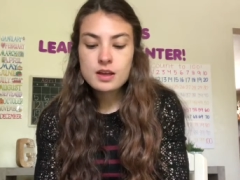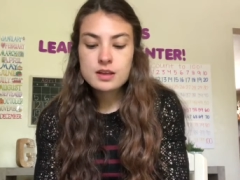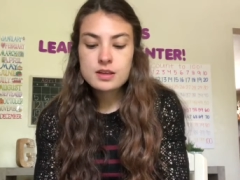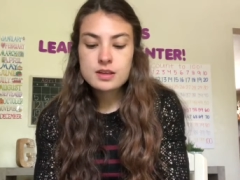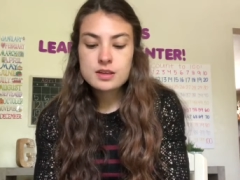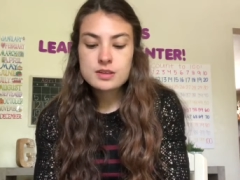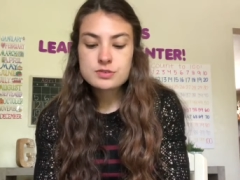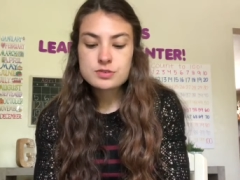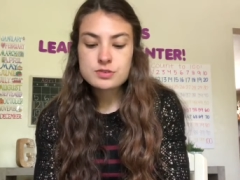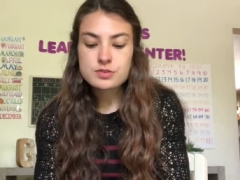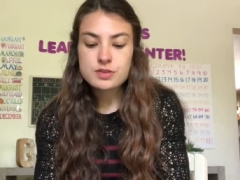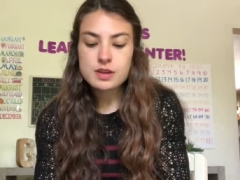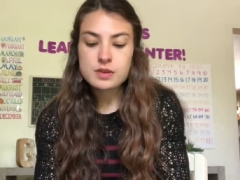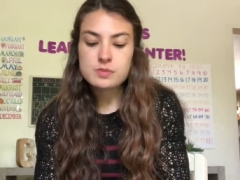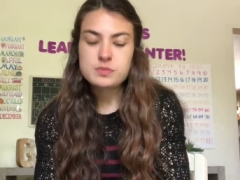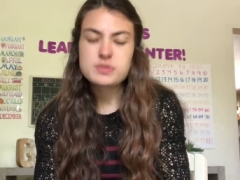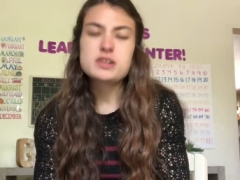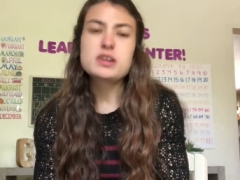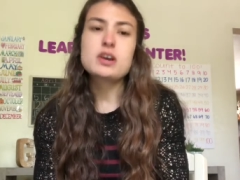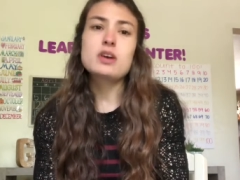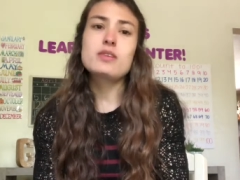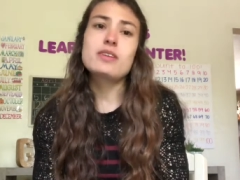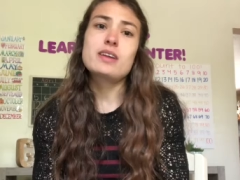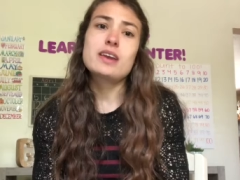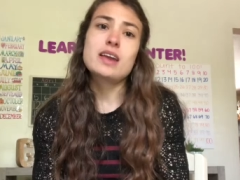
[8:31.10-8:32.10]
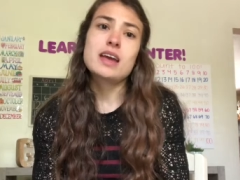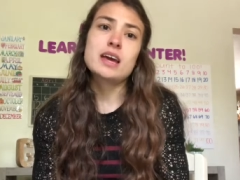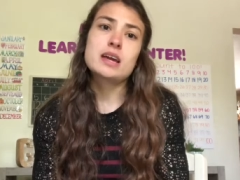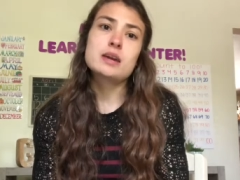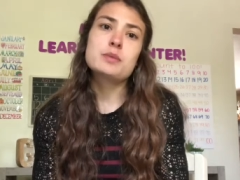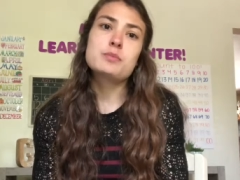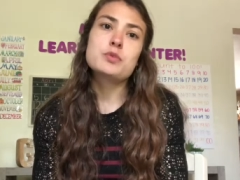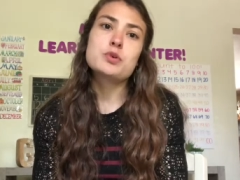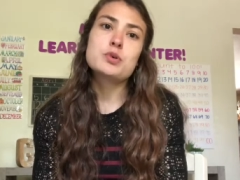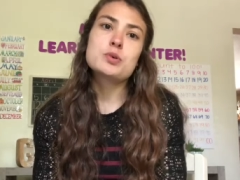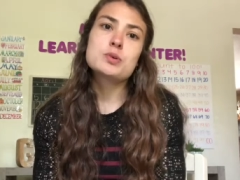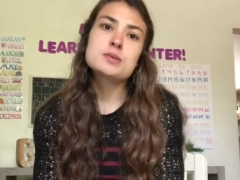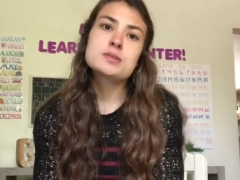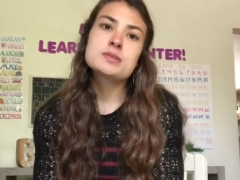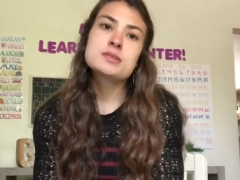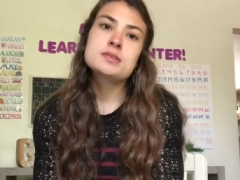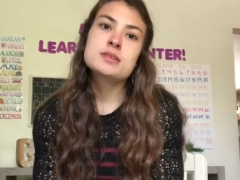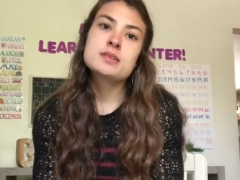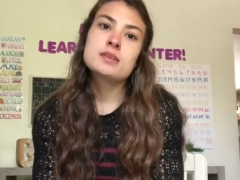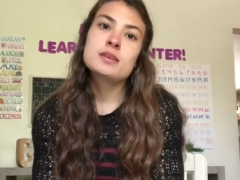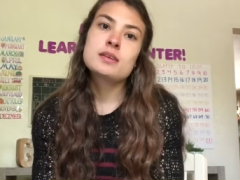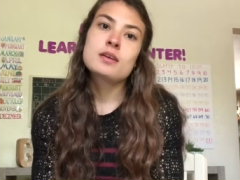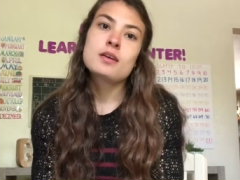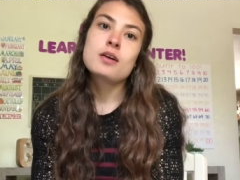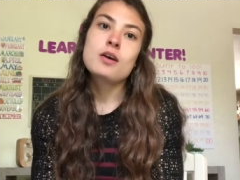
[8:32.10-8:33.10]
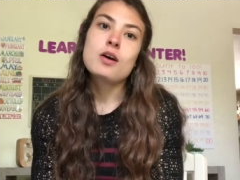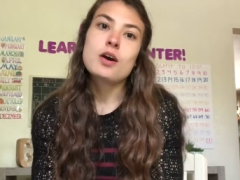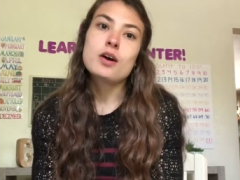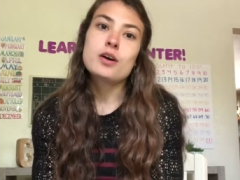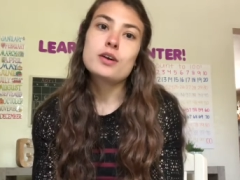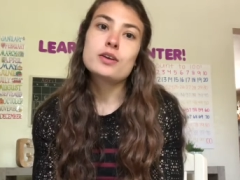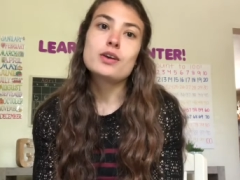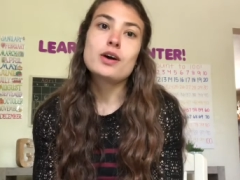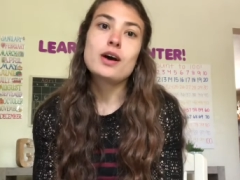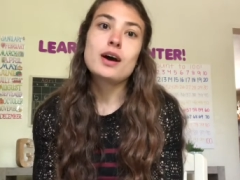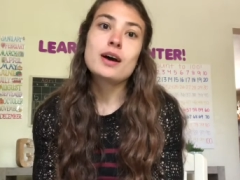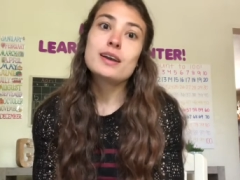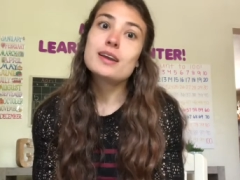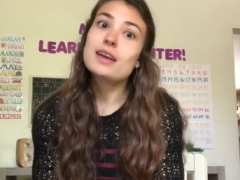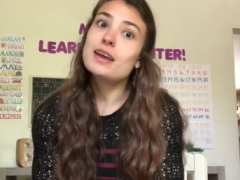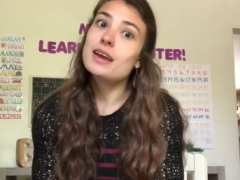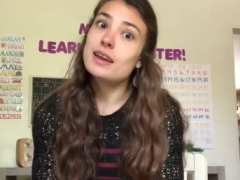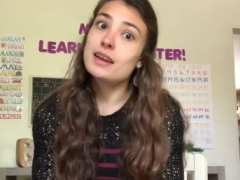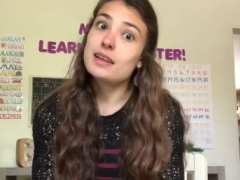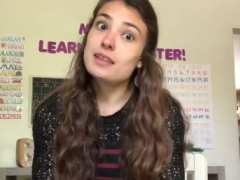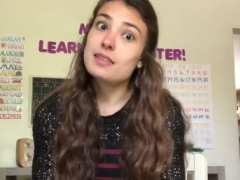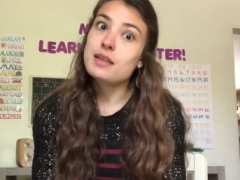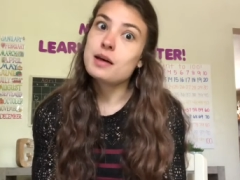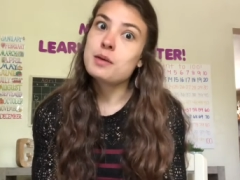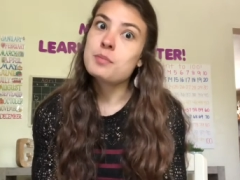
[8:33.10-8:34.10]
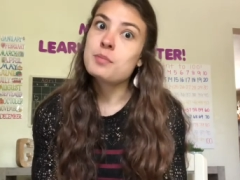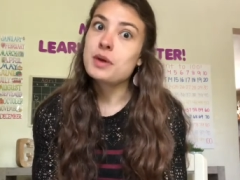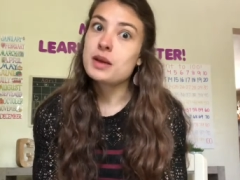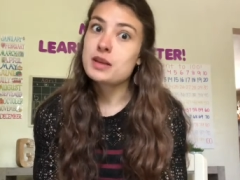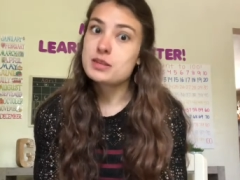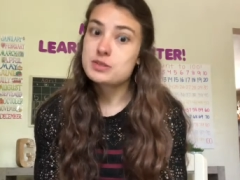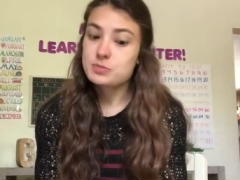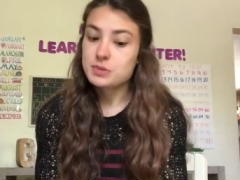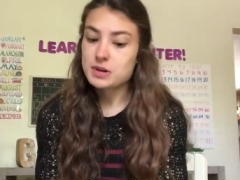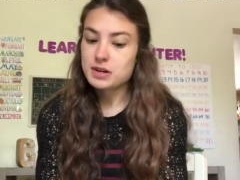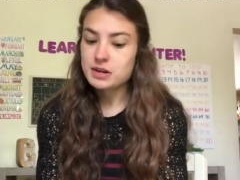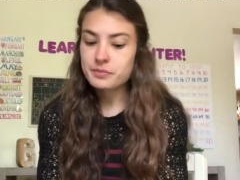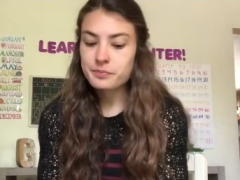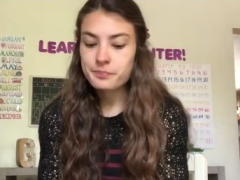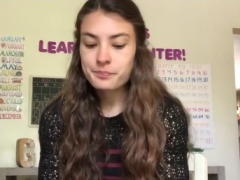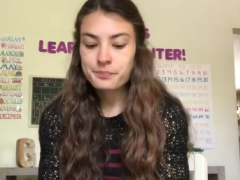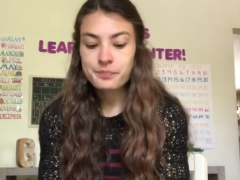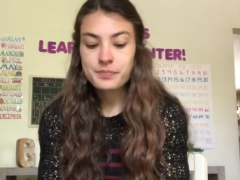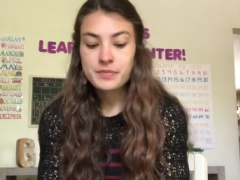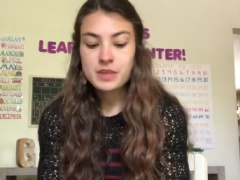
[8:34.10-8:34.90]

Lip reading: So then we know that animals are not eating them as well.